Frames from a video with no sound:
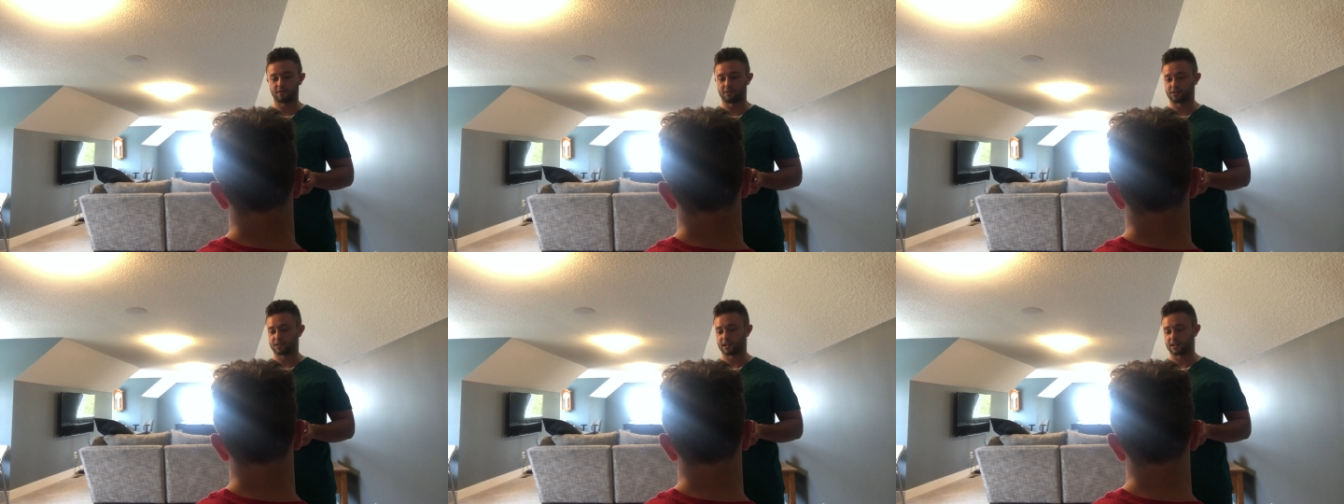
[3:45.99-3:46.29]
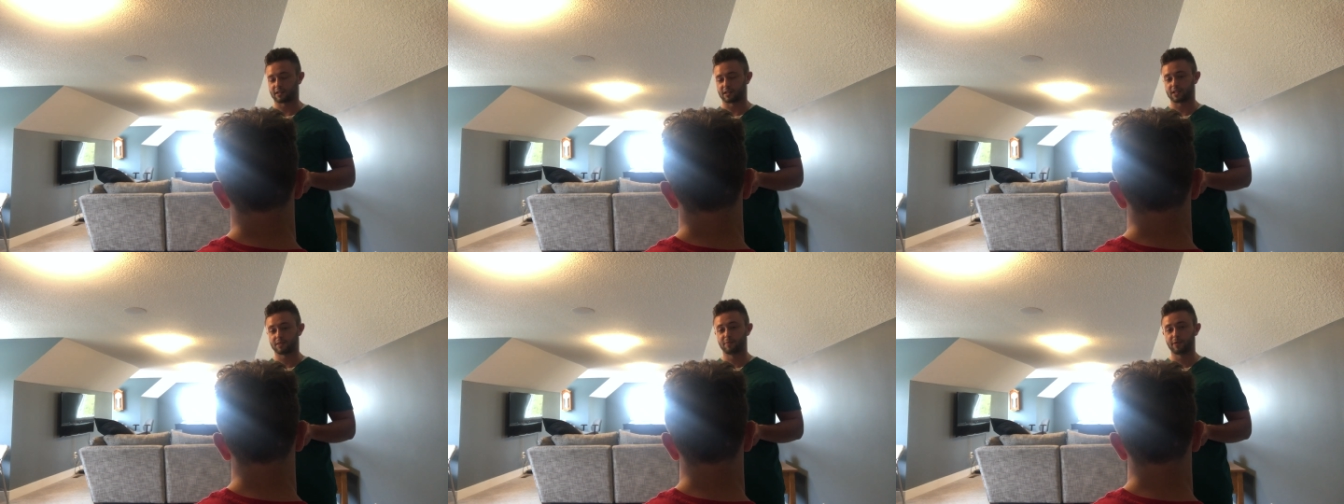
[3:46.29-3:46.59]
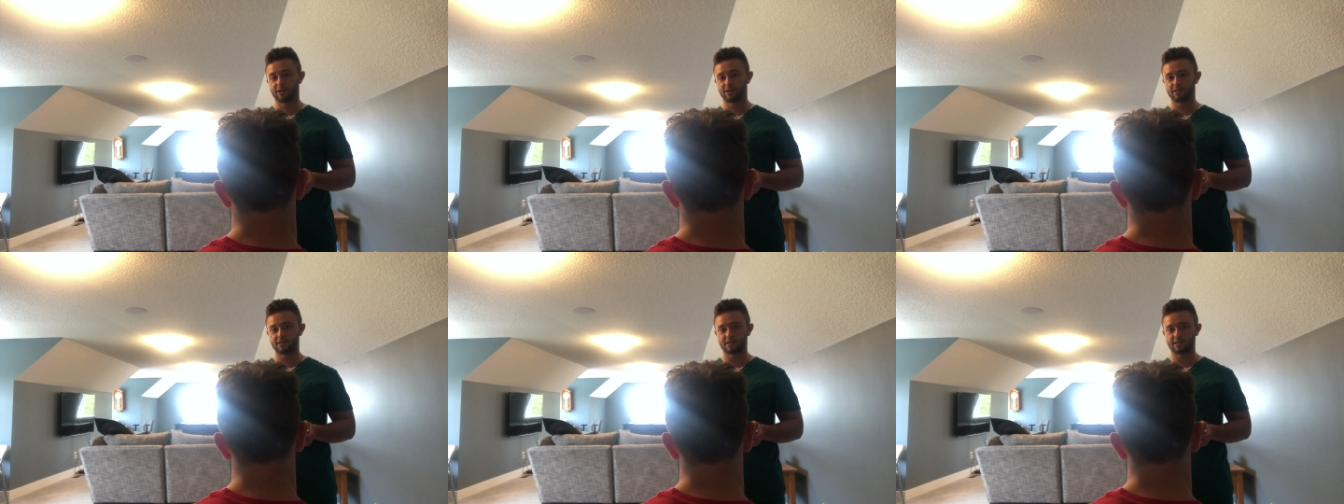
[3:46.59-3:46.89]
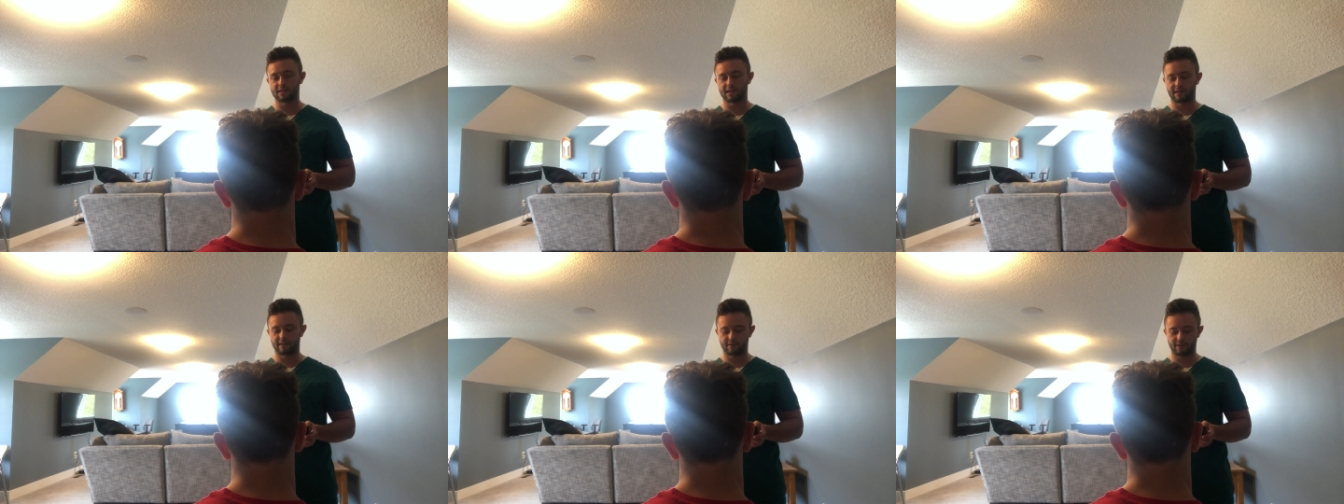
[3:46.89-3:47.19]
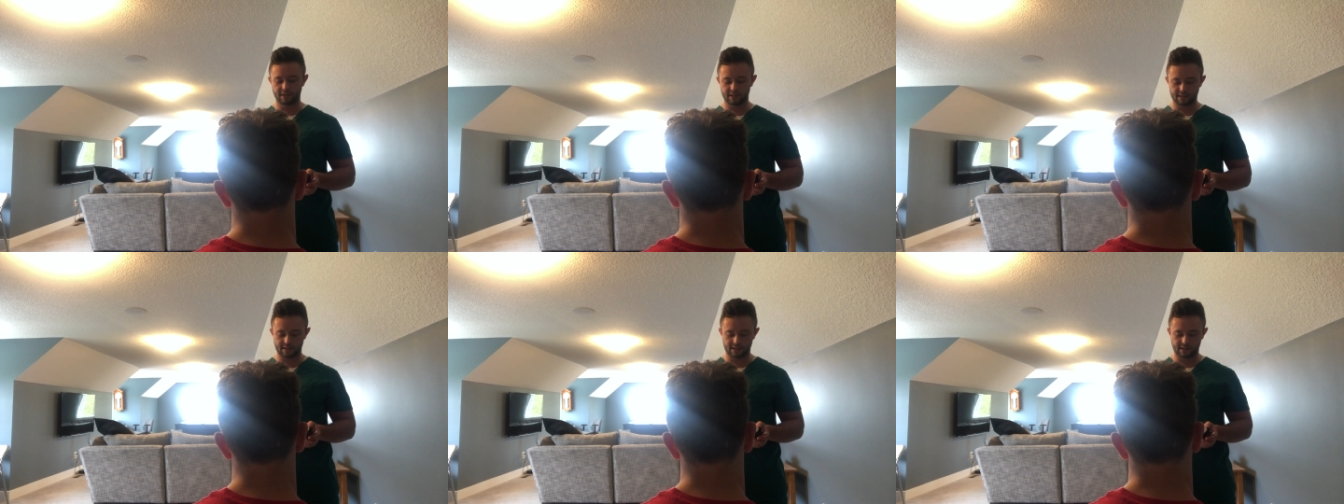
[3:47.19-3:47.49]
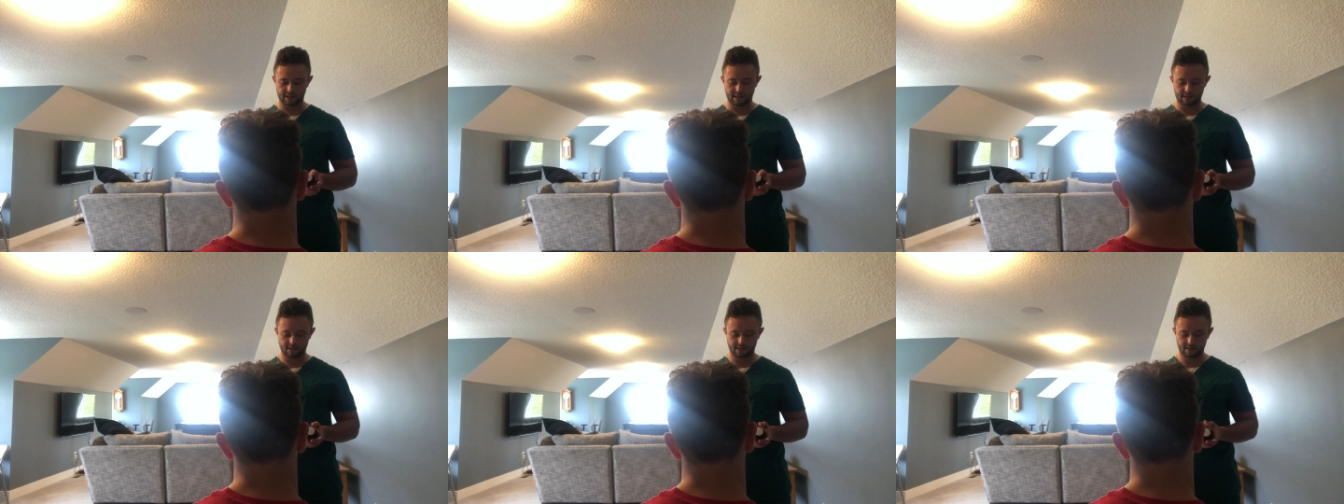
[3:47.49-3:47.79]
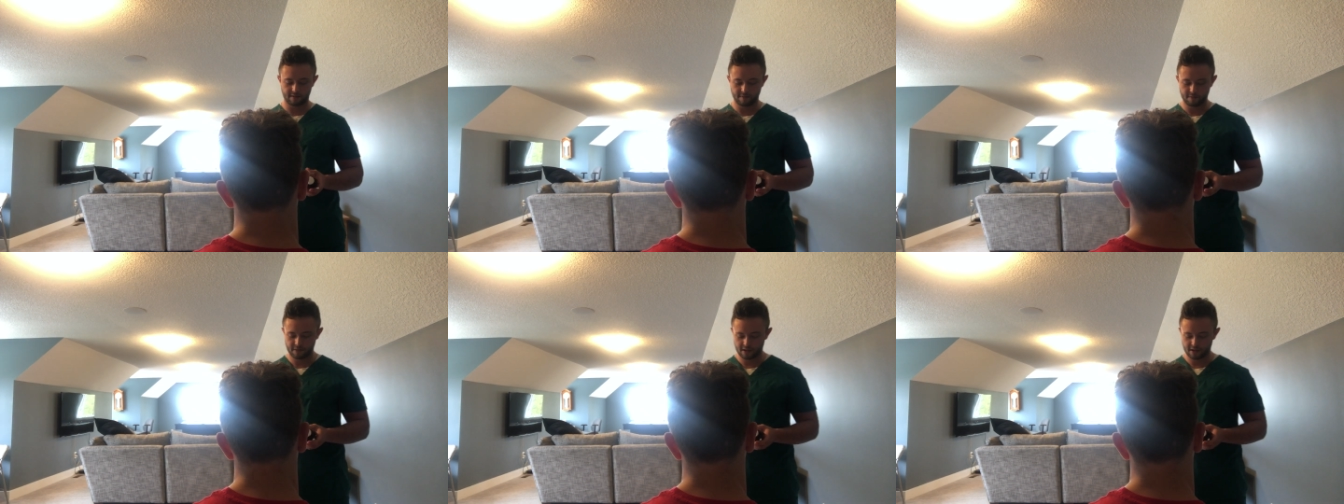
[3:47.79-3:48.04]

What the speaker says: child experiences any of these things.